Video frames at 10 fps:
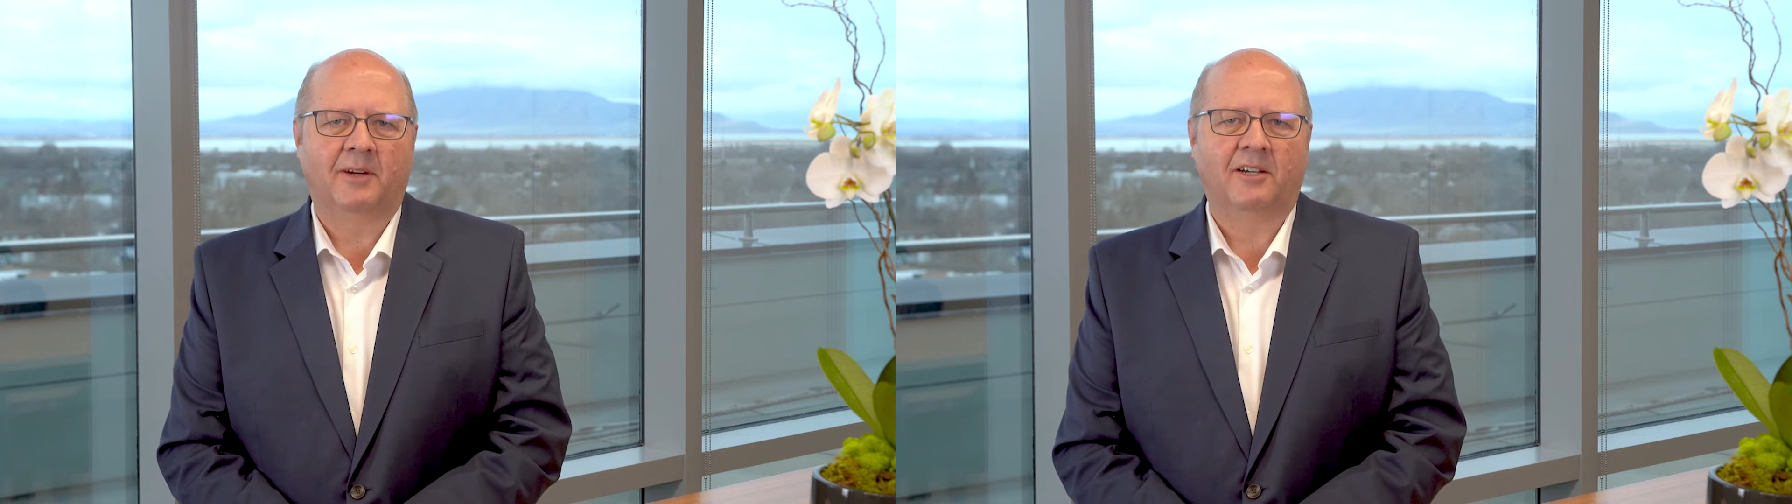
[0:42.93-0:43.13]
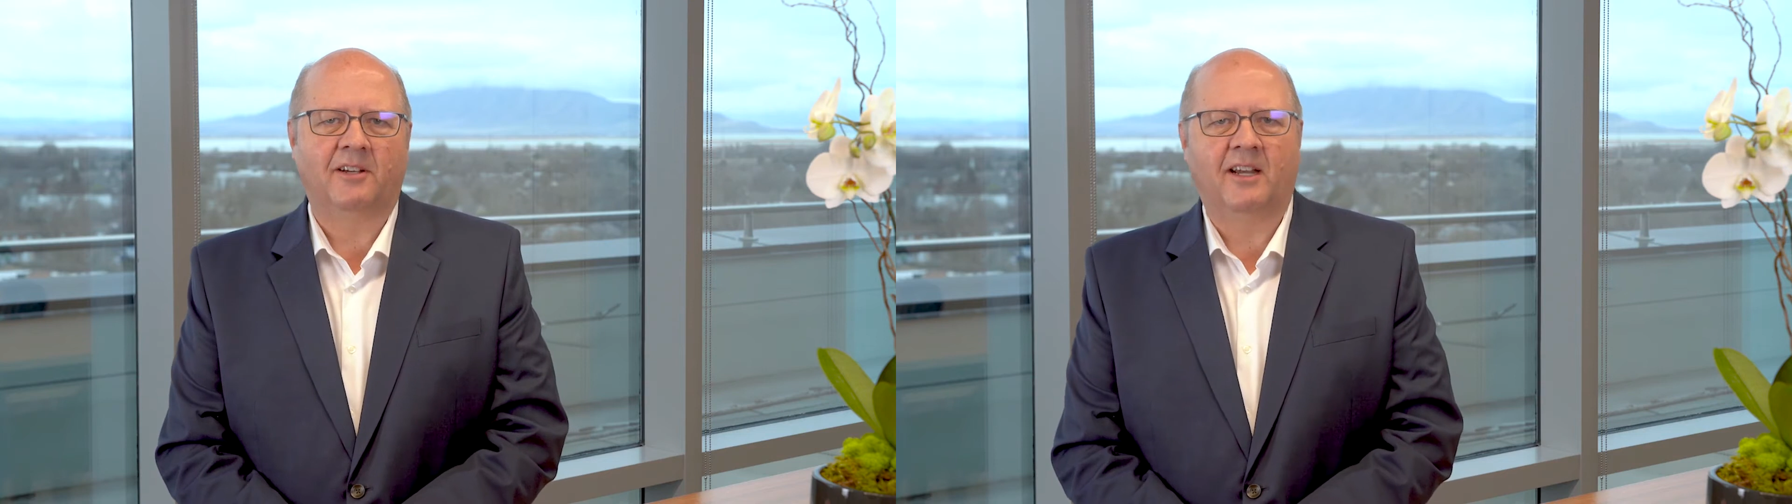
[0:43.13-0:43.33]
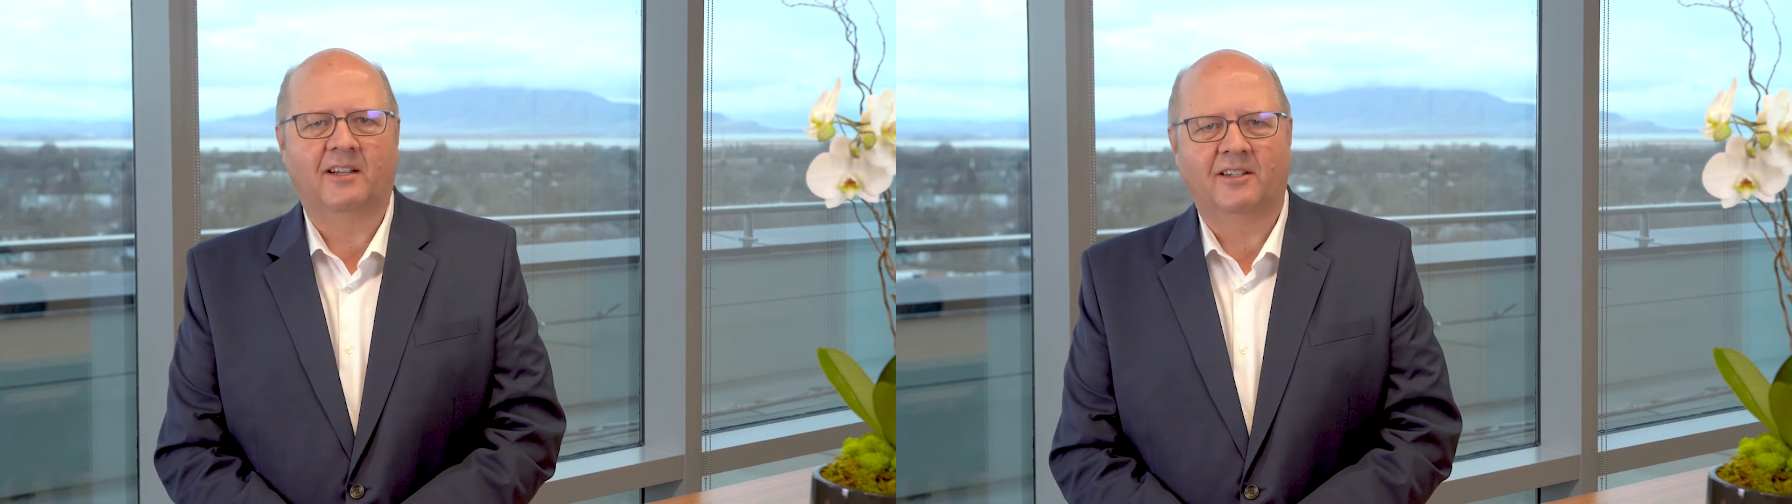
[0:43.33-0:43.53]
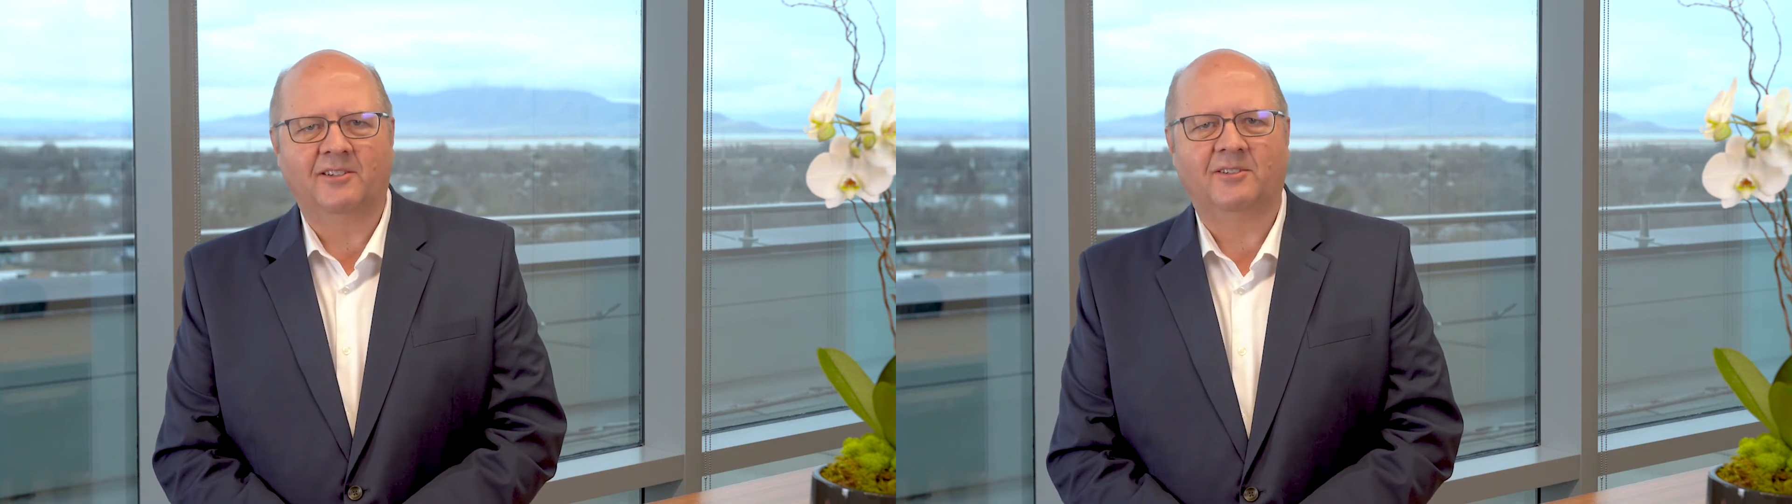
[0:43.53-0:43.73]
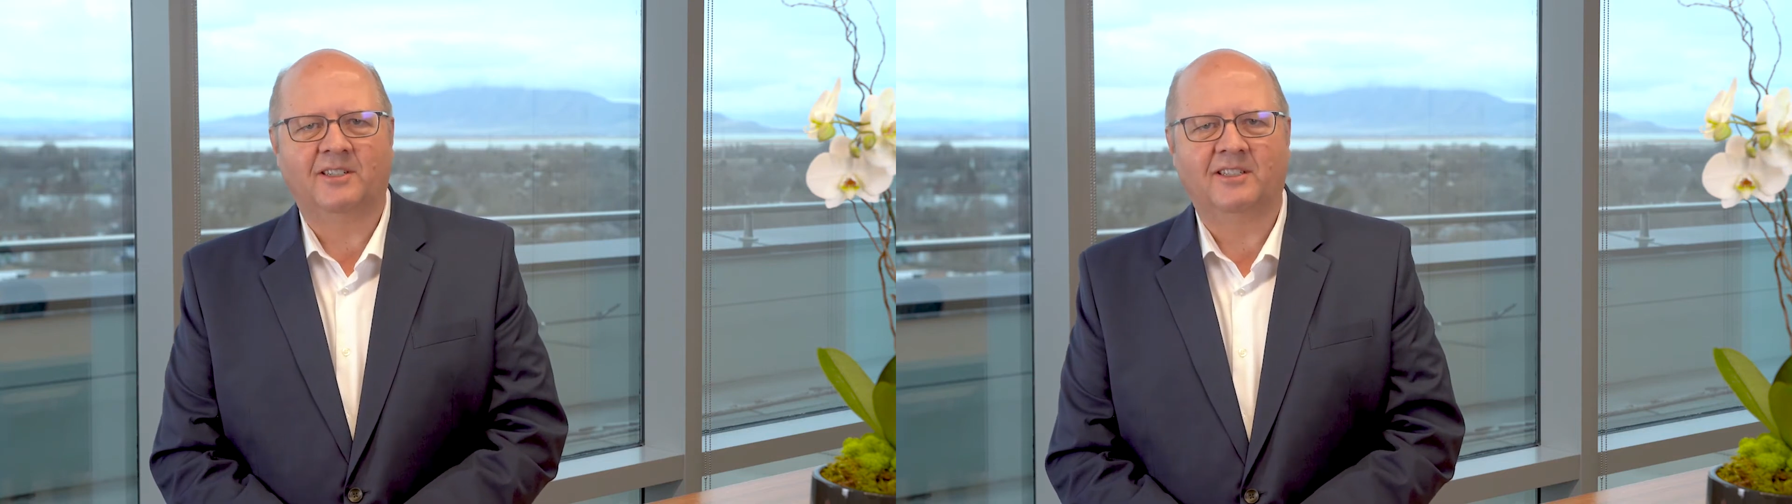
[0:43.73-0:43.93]
make good
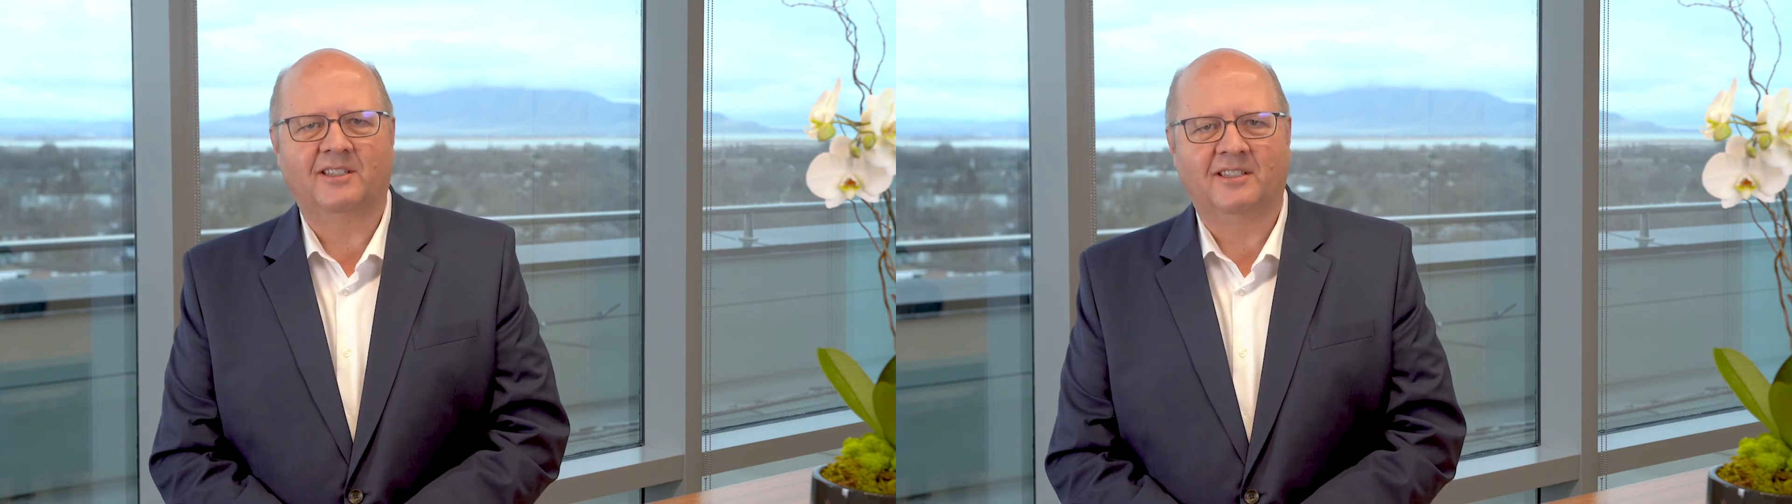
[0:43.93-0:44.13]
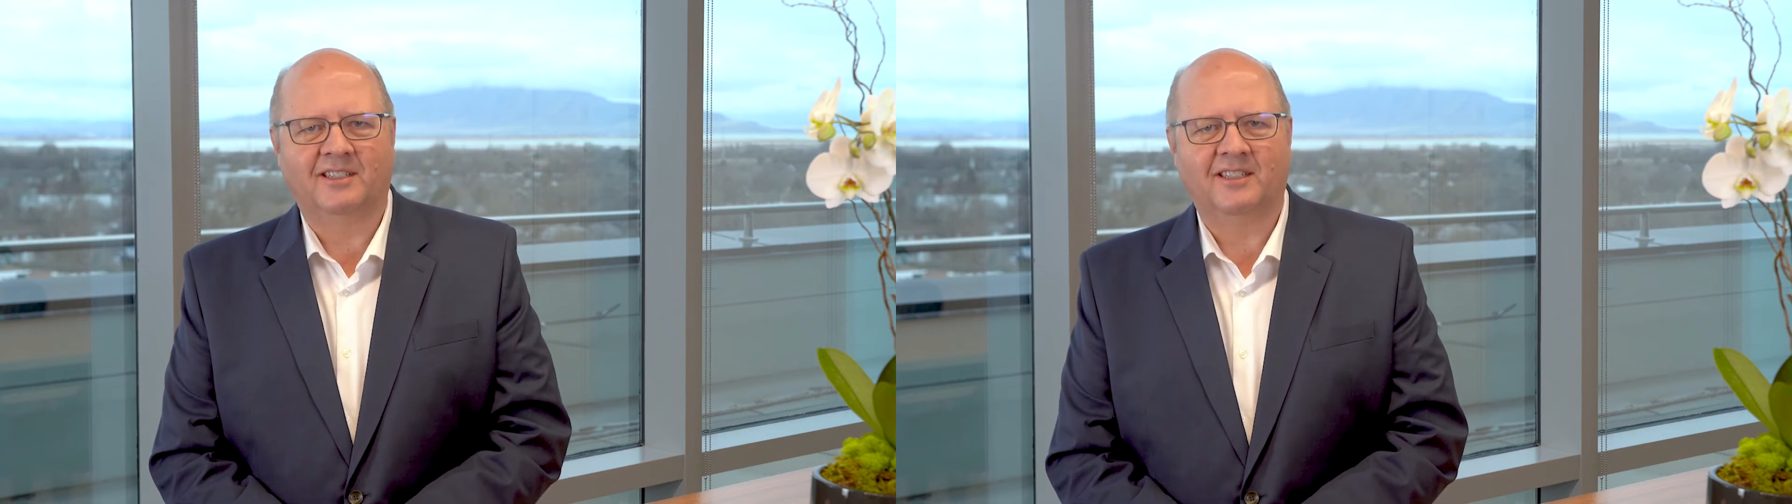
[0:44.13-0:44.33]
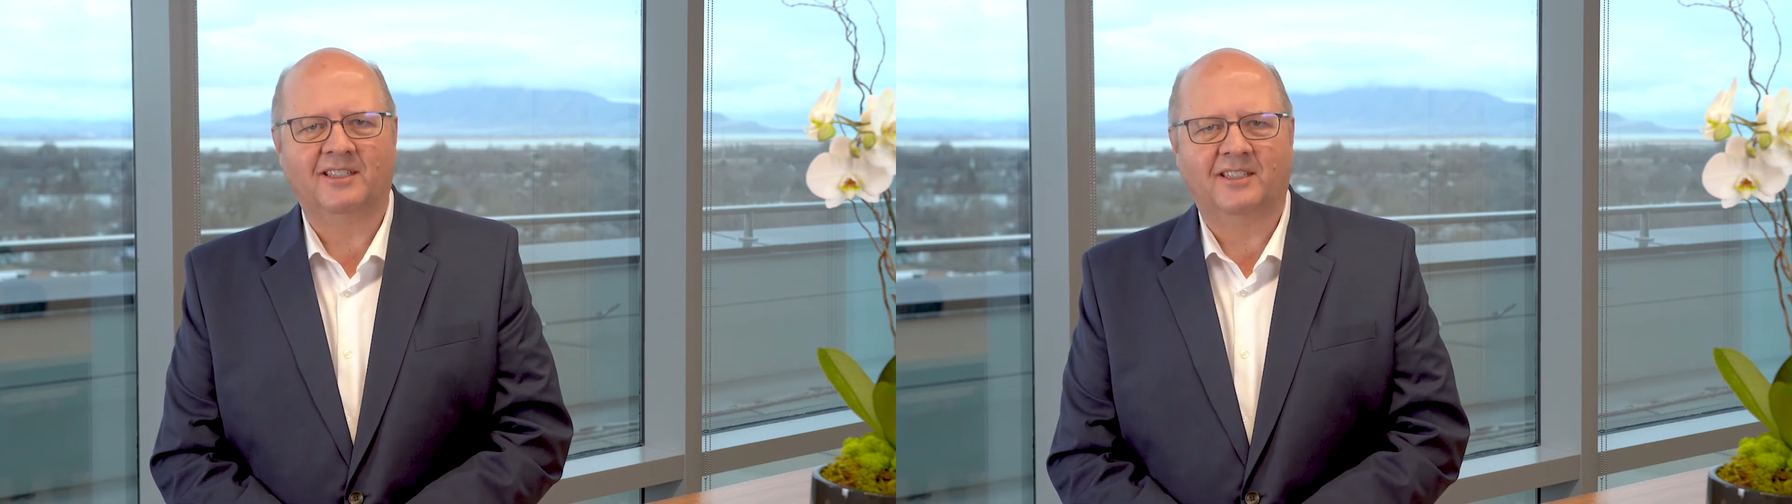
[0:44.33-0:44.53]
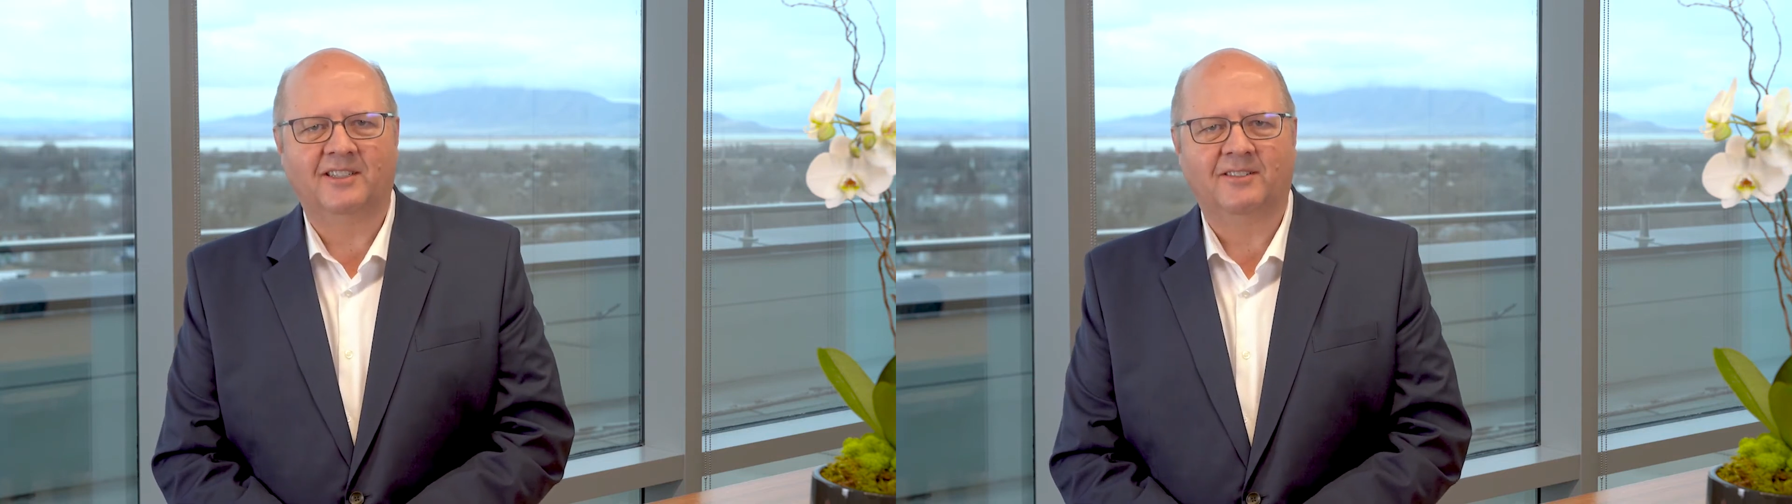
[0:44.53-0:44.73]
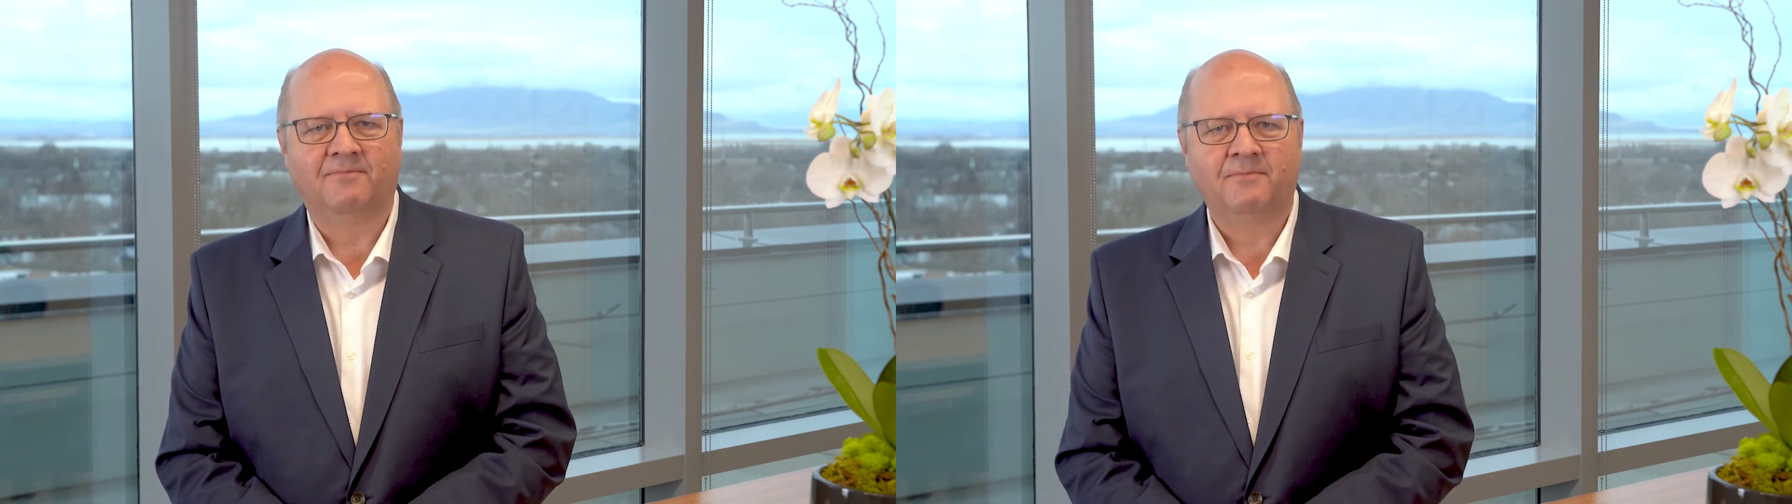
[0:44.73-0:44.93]
nutritional decisions.